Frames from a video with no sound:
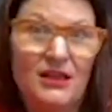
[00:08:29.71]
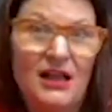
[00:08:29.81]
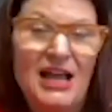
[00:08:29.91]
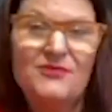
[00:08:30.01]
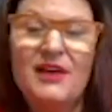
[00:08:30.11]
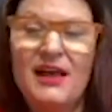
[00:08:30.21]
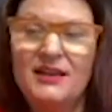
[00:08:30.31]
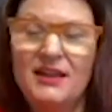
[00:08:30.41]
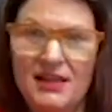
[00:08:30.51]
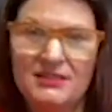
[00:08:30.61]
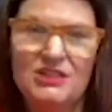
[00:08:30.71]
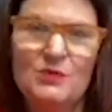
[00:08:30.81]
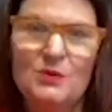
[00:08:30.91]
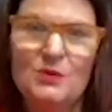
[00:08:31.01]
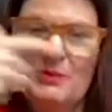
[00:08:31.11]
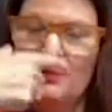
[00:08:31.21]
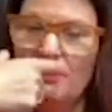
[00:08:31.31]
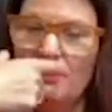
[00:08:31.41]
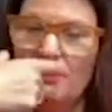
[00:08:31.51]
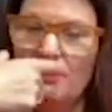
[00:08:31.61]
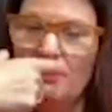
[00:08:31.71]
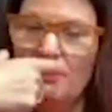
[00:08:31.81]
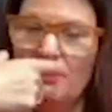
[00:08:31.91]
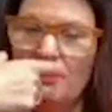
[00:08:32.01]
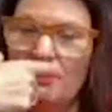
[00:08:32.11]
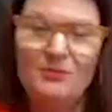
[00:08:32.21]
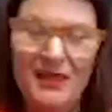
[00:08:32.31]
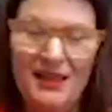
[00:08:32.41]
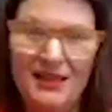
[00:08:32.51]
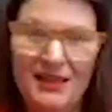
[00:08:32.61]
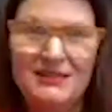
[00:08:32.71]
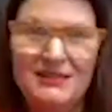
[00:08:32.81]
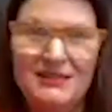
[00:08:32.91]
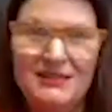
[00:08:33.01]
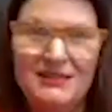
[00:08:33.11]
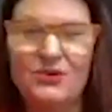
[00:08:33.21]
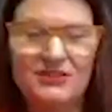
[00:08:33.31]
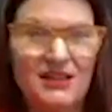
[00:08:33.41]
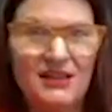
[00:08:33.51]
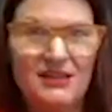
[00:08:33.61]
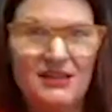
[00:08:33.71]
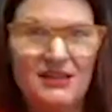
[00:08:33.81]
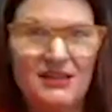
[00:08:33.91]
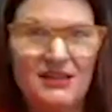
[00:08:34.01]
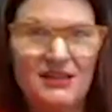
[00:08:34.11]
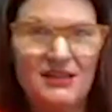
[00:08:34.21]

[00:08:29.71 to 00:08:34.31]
I've had cases where people have called banks or said, hey,